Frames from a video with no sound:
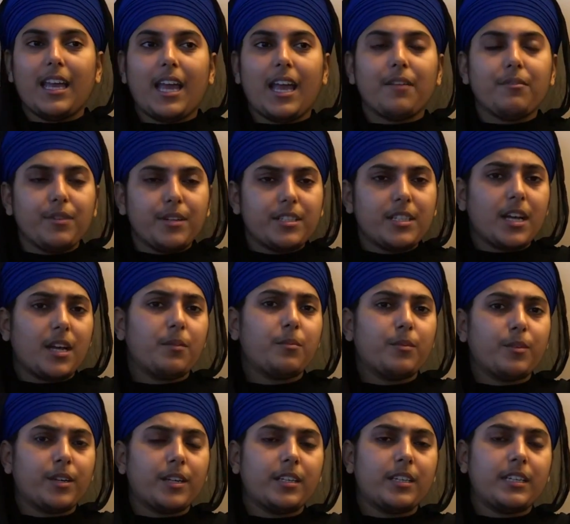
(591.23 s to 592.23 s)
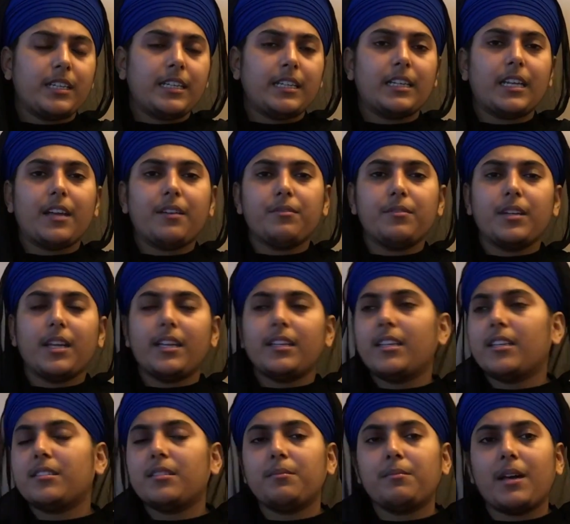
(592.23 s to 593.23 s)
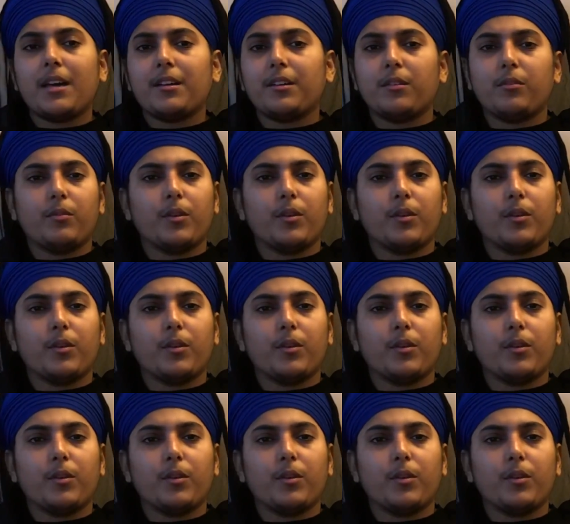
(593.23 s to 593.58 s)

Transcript: Every time we're in need, it doesn't matter